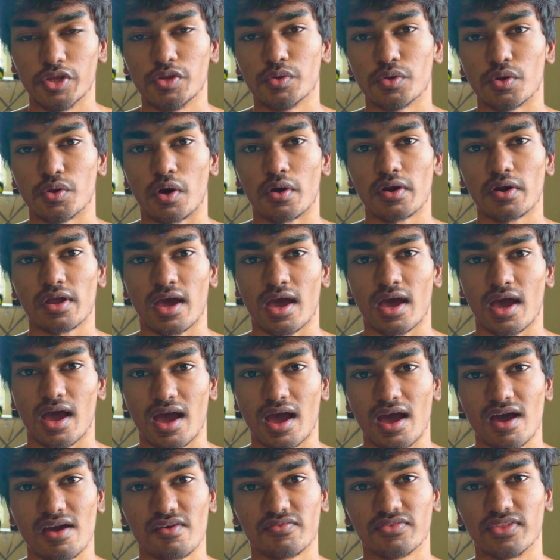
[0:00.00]
do not
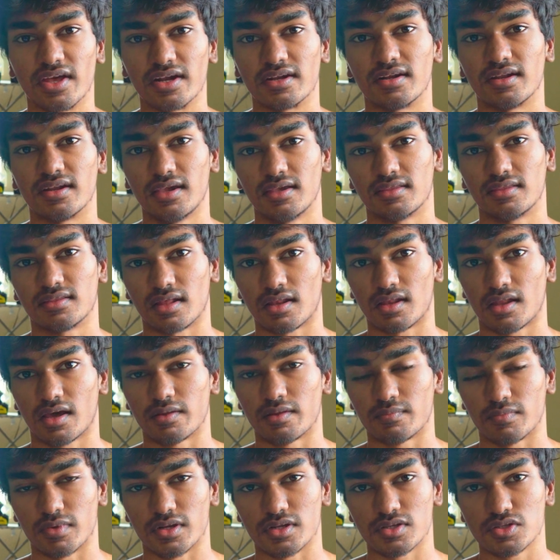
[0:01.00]
have that teeth
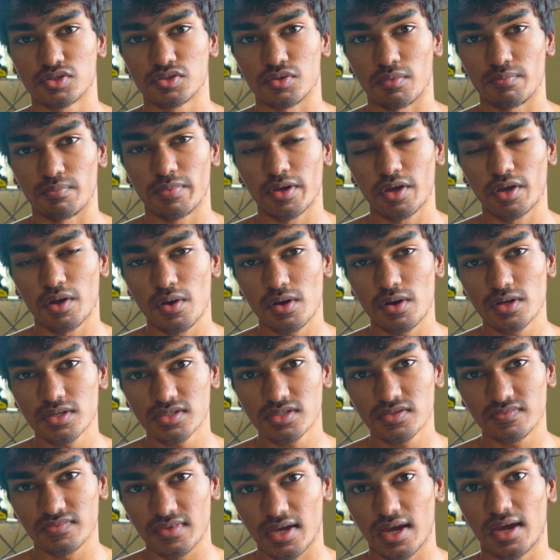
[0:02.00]
alignment. So
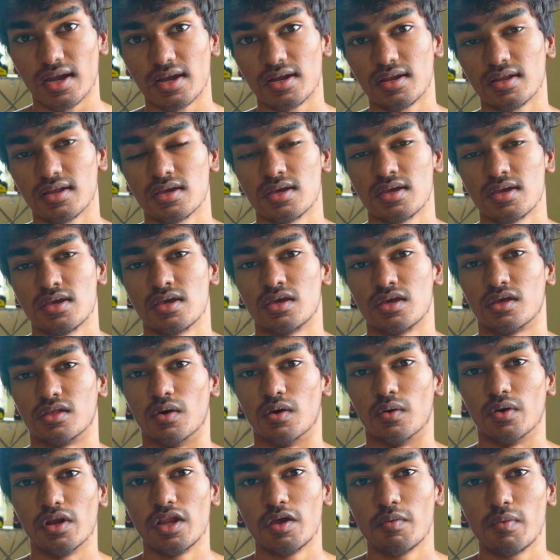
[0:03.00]
because of that, the
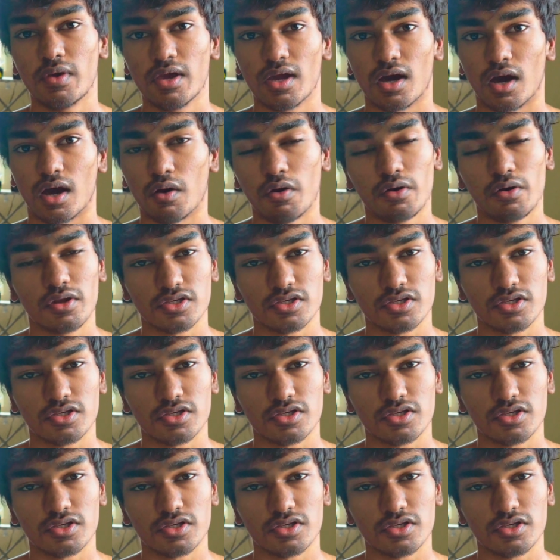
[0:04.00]
only way out